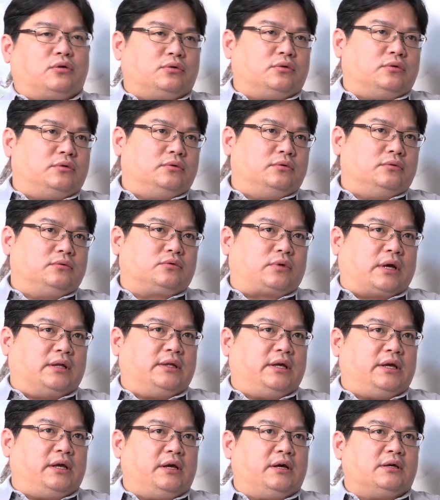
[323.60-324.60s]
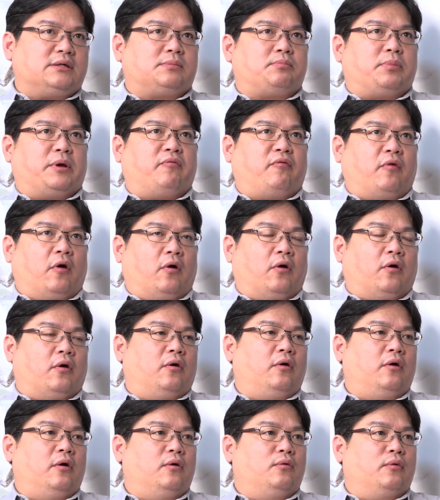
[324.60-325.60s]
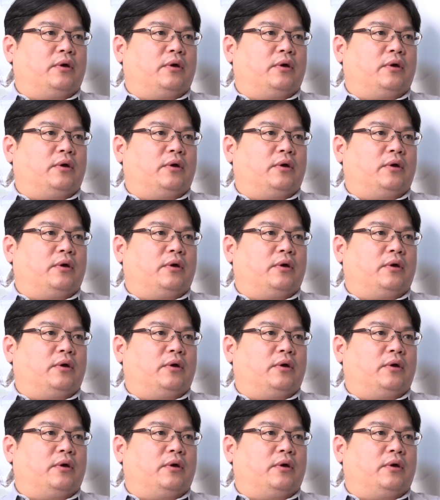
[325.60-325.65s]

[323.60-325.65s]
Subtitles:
to 20 years before,